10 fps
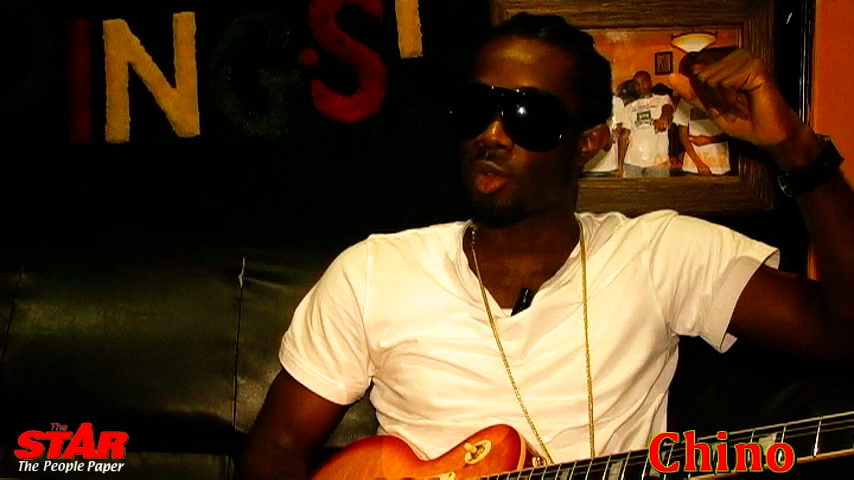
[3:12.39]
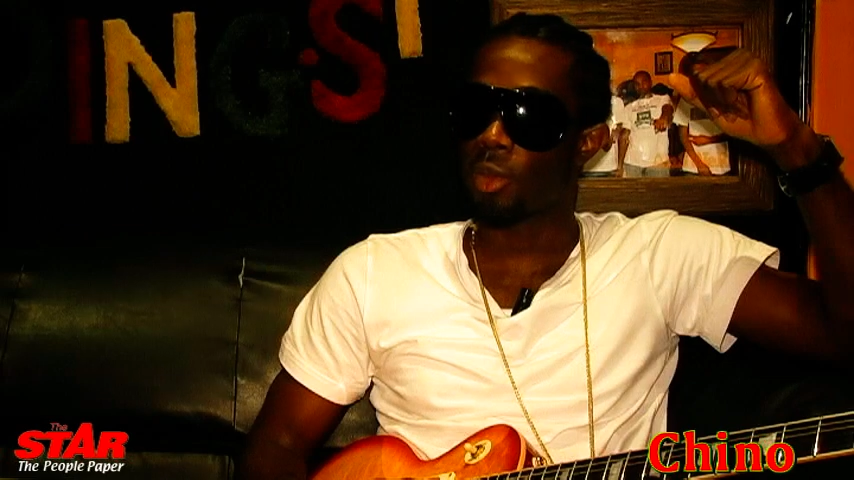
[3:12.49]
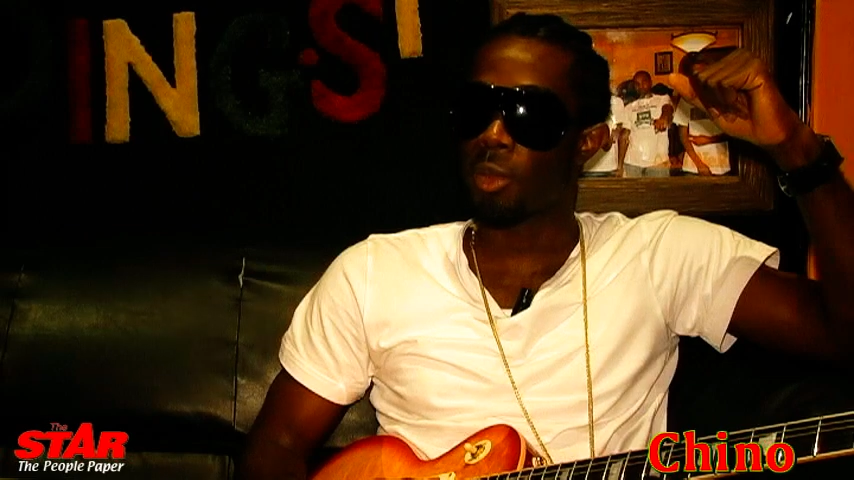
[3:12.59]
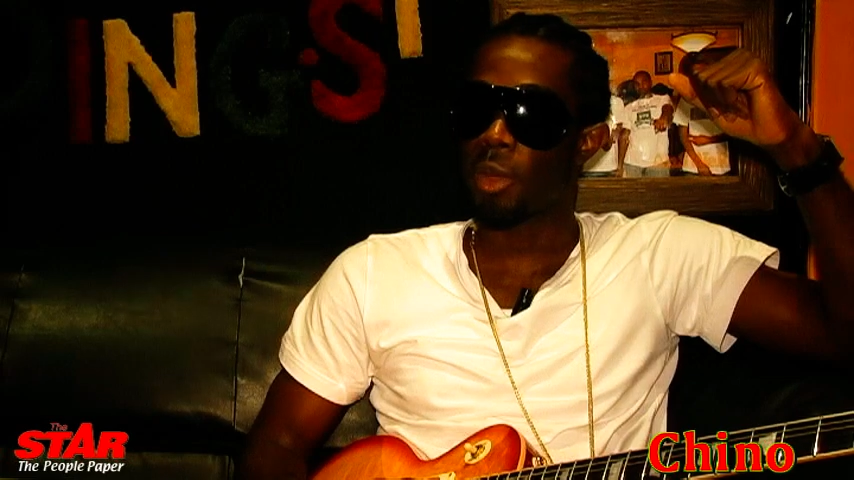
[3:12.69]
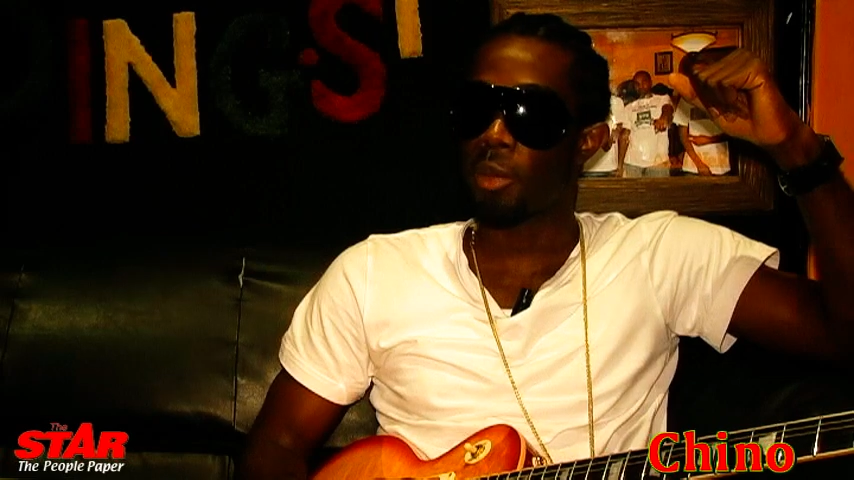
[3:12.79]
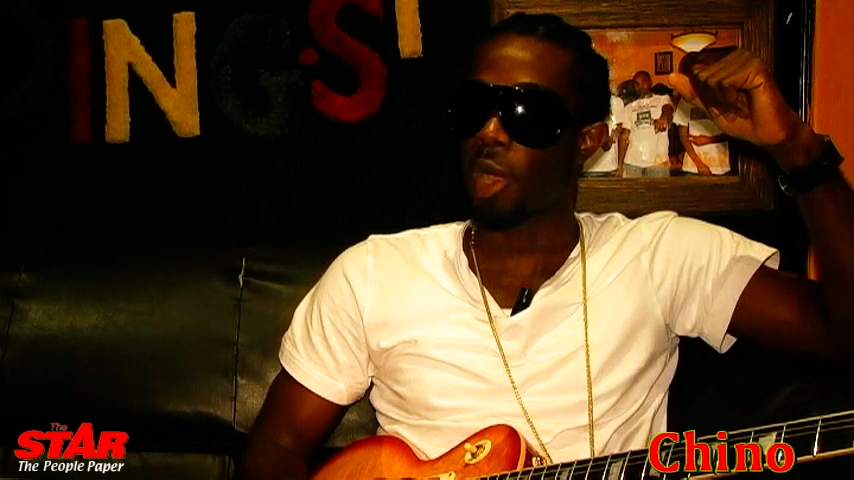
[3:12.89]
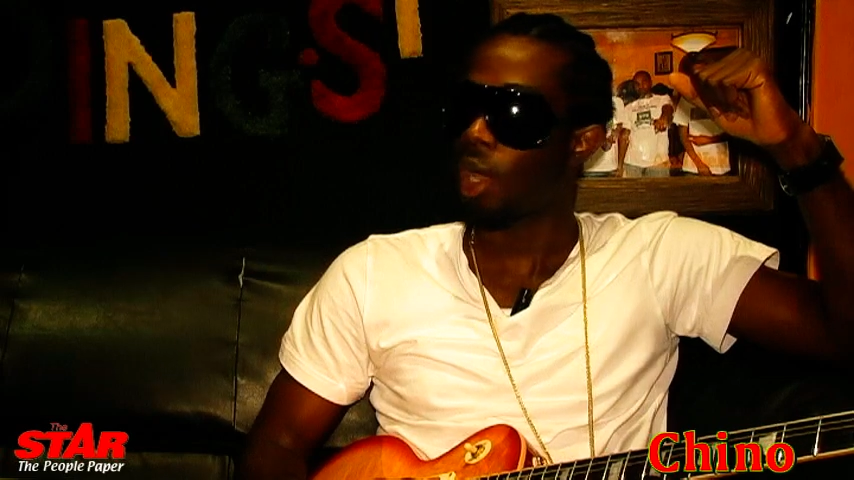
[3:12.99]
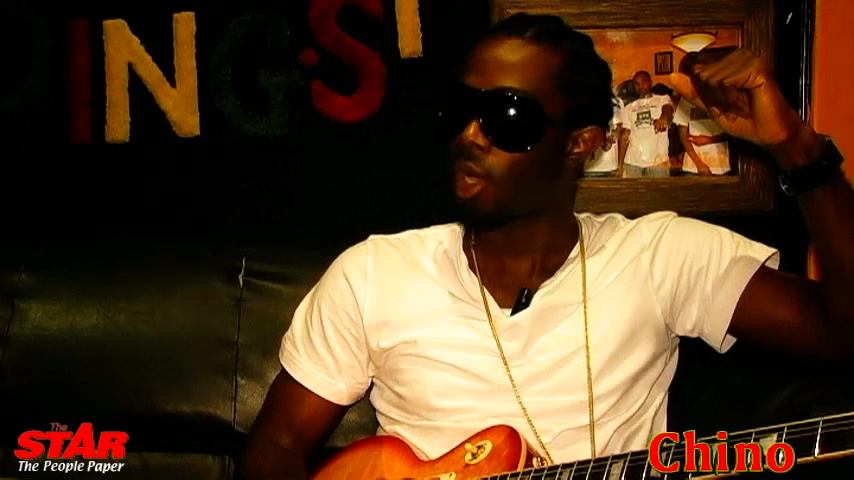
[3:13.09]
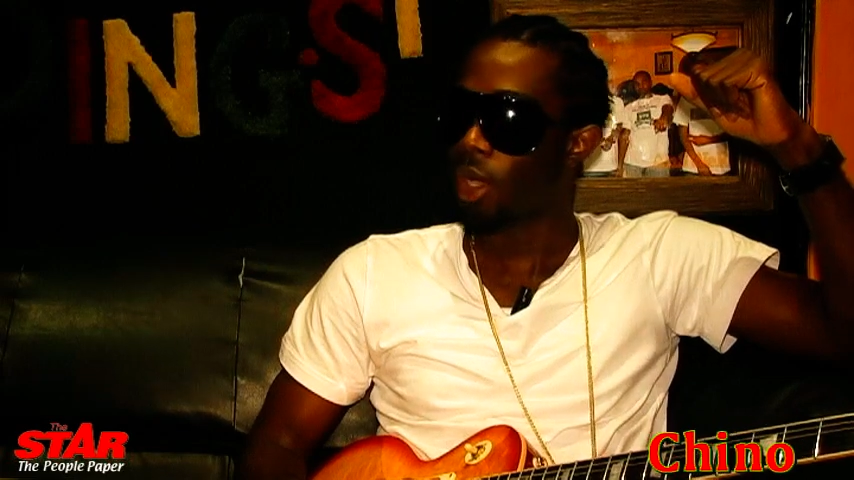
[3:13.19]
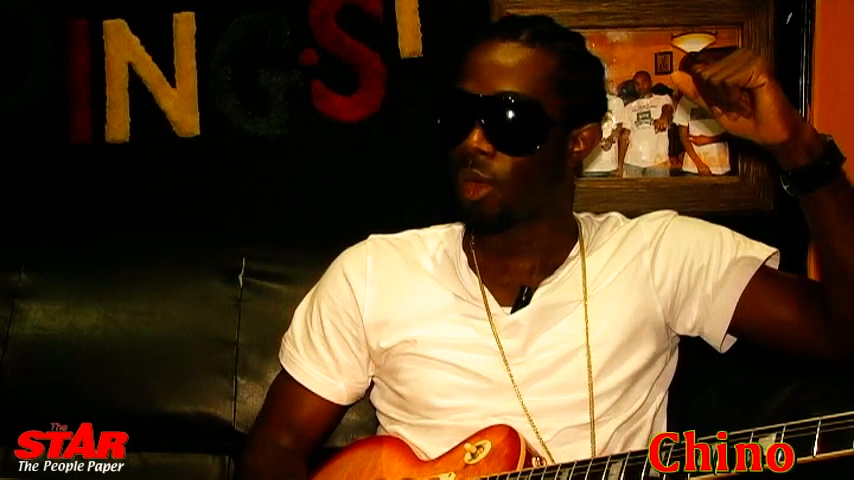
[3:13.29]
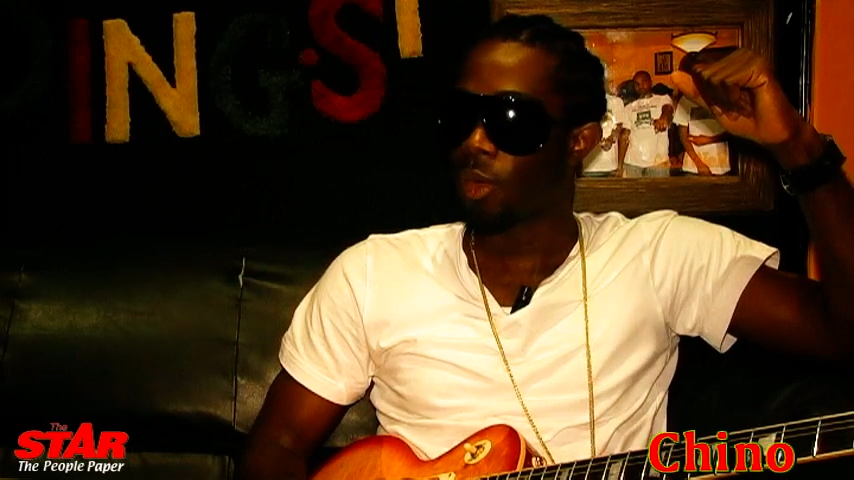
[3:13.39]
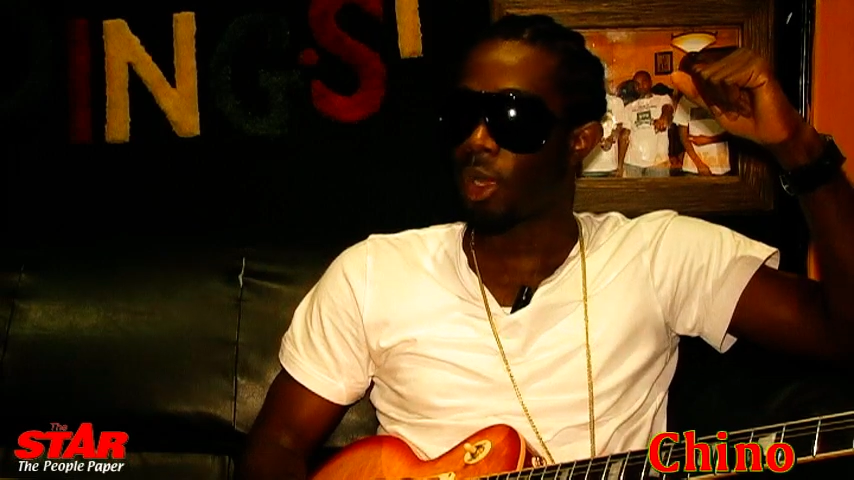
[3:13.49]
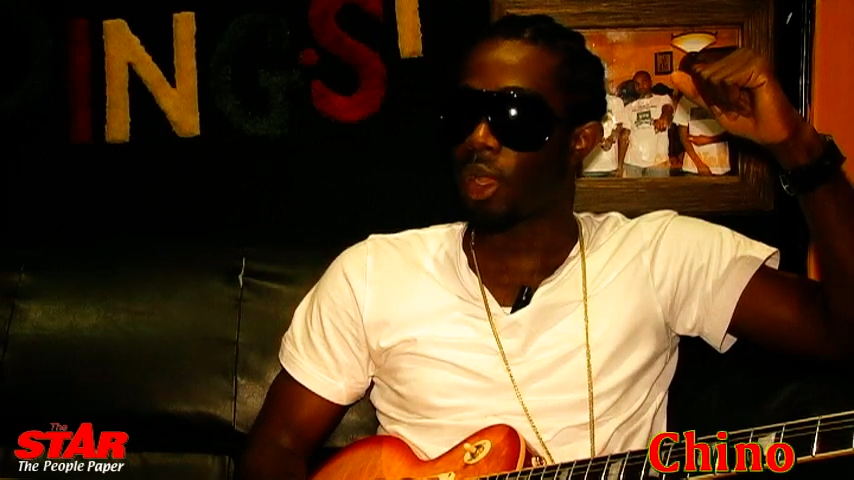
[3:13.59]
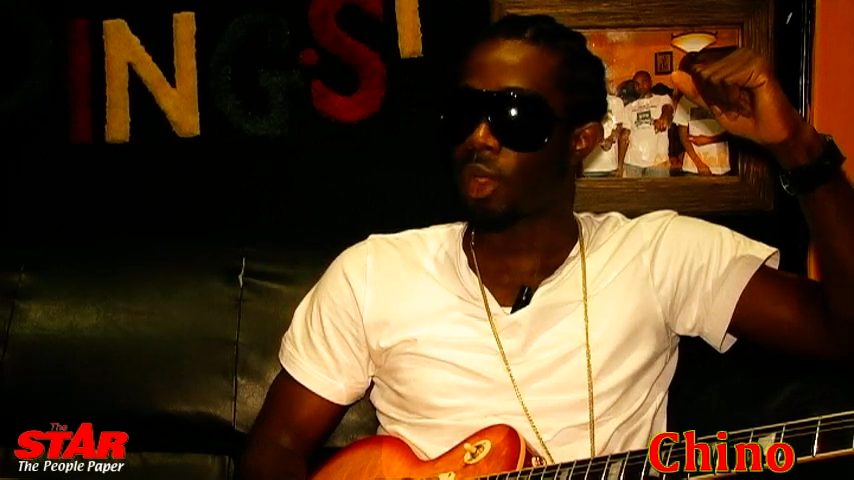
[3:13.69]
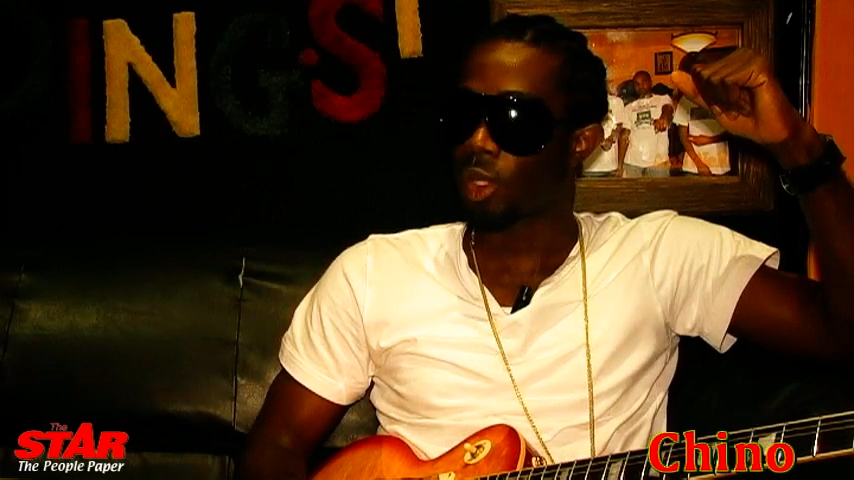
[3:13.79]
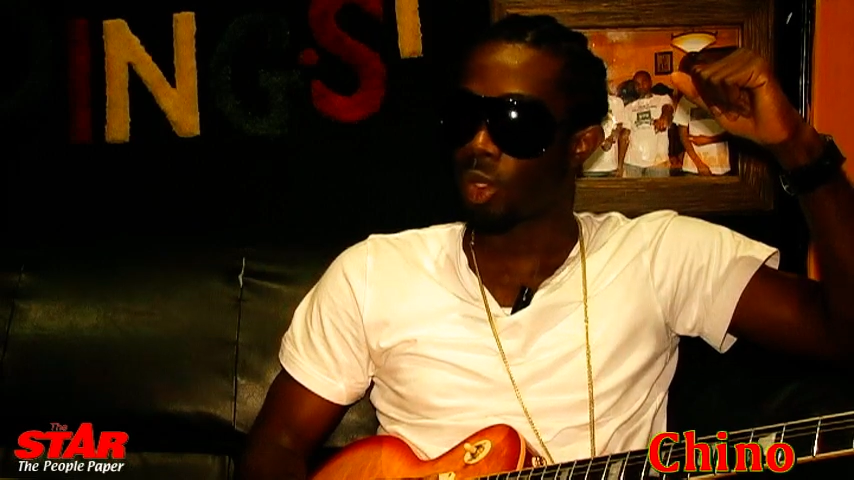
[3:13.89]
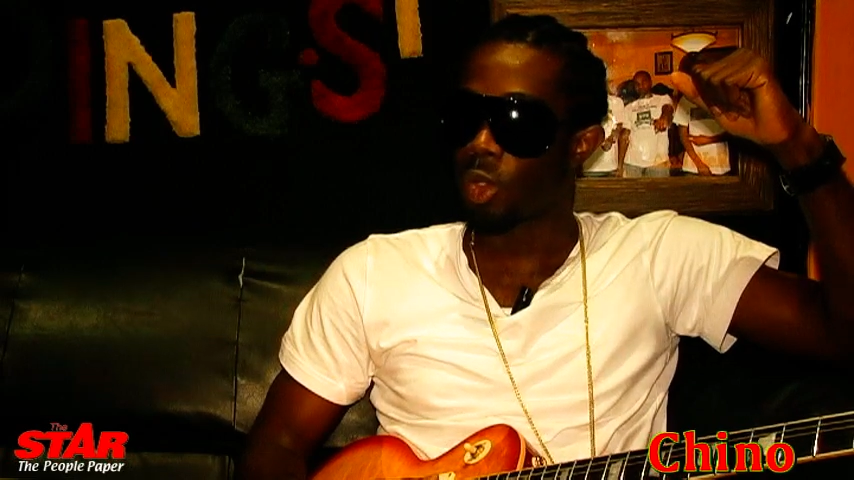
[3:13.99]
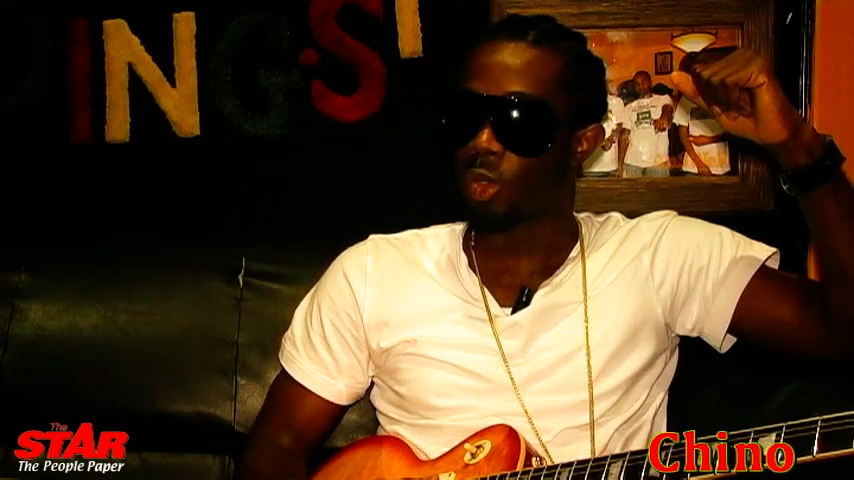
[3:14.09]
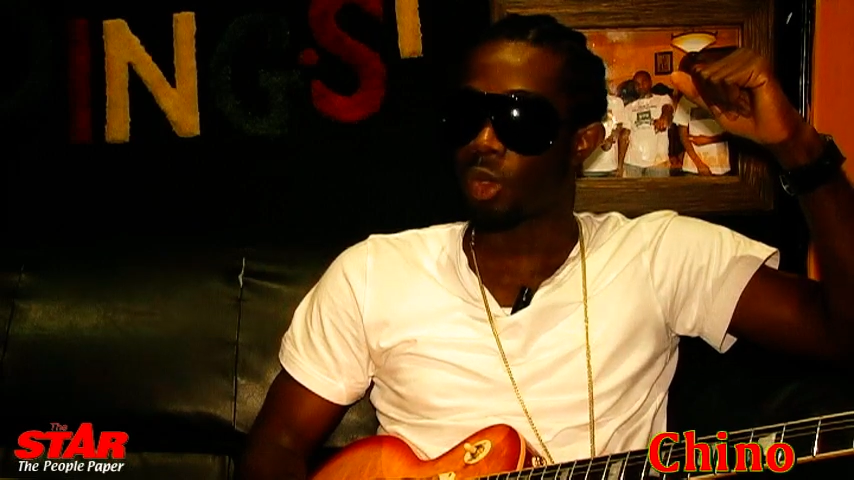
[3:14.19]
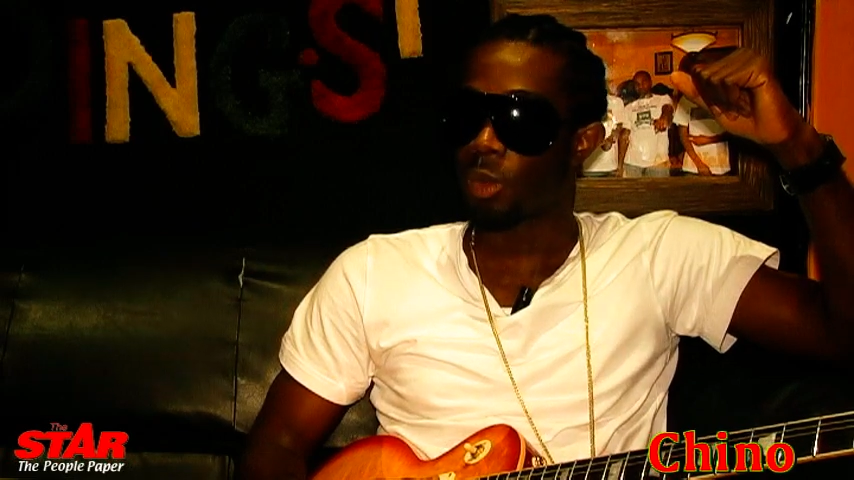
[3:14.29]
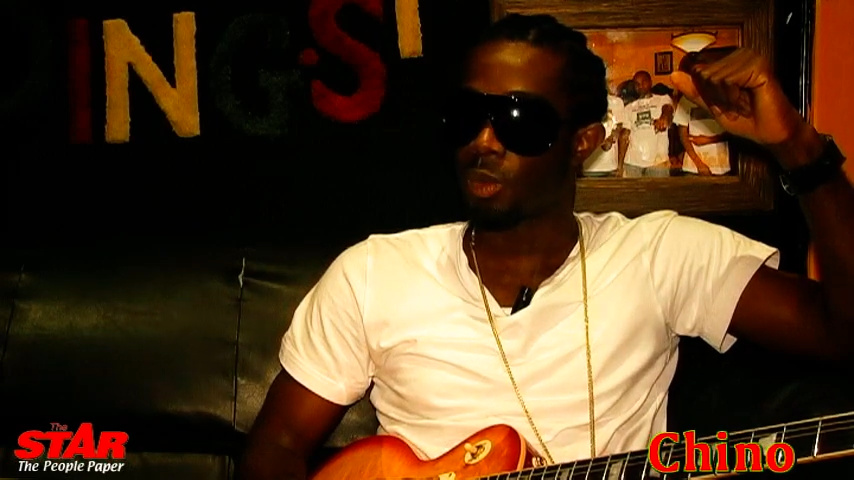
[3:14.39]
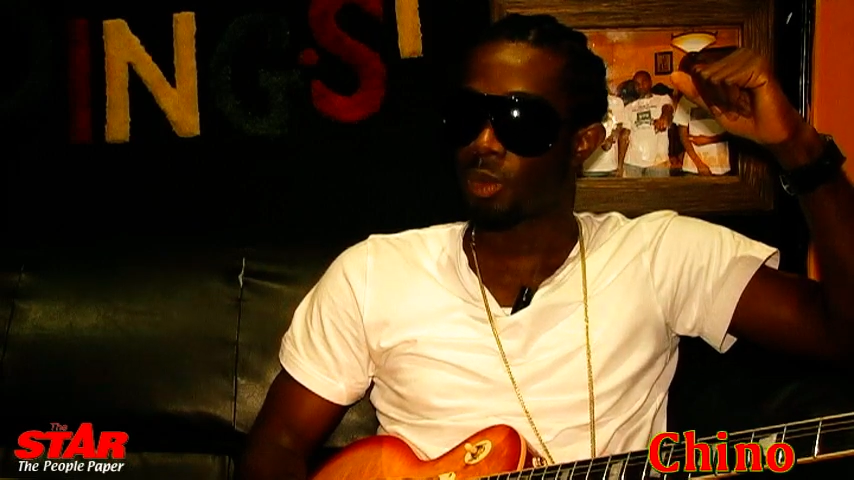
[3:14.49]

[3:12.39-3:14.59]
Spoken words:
remember when I go to Europe.